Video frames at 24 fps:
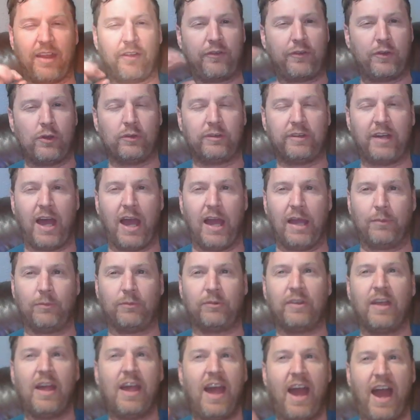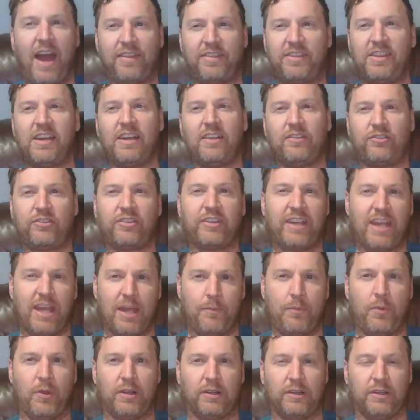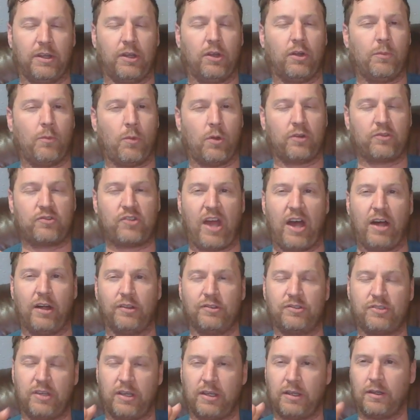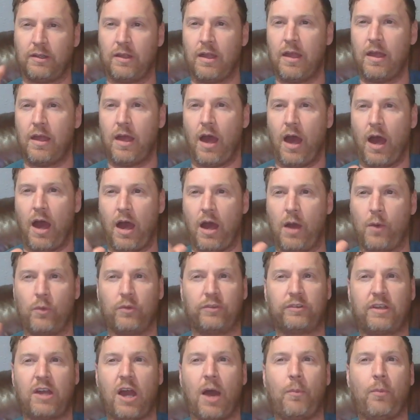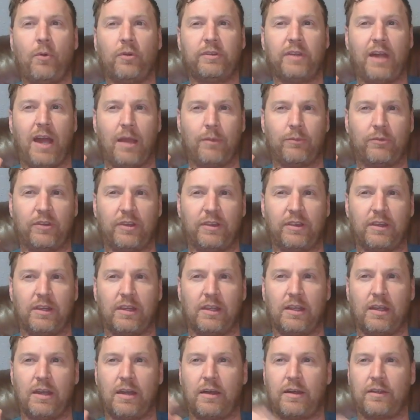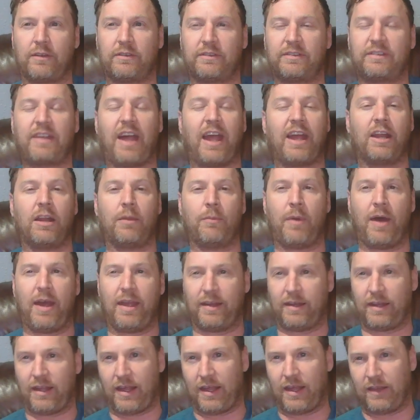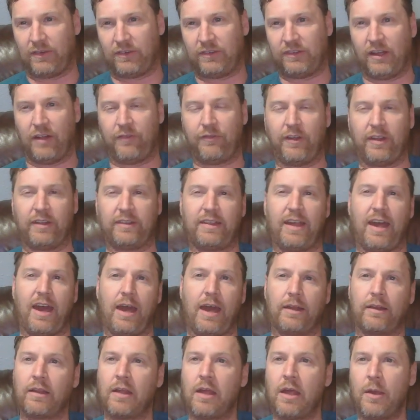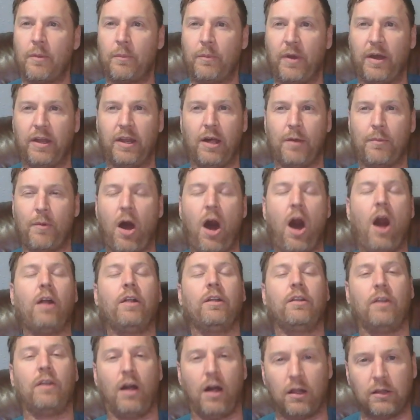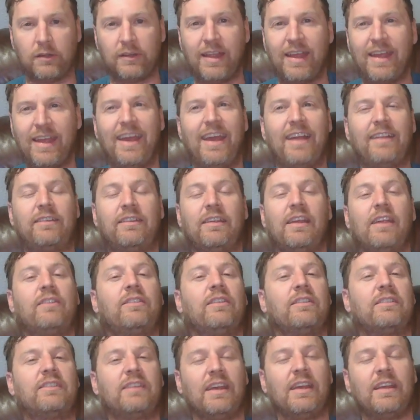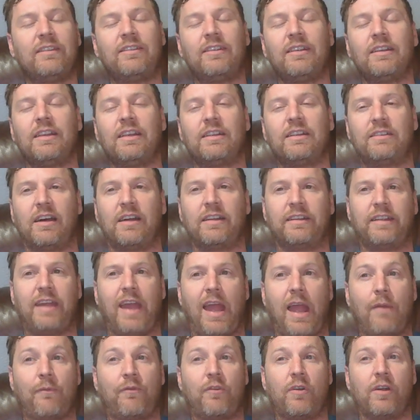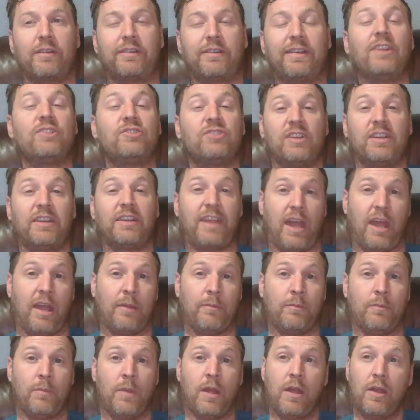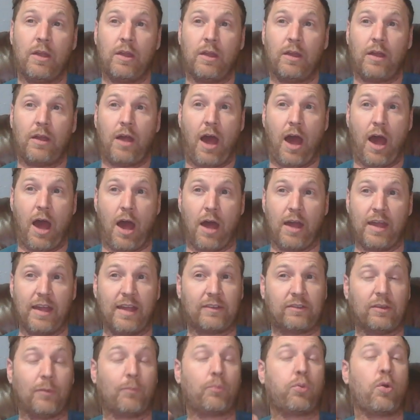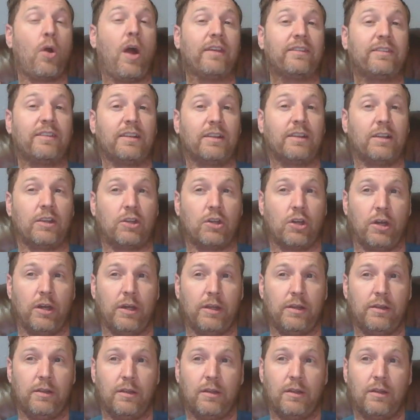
few times. I think it's to keep it a little more challenging. Uh, it was a couple times in the uh, Dynamite and stuff like that but um, all in all, it's it's a decently done game for a Tengen game. Uh, it's surprisingly good,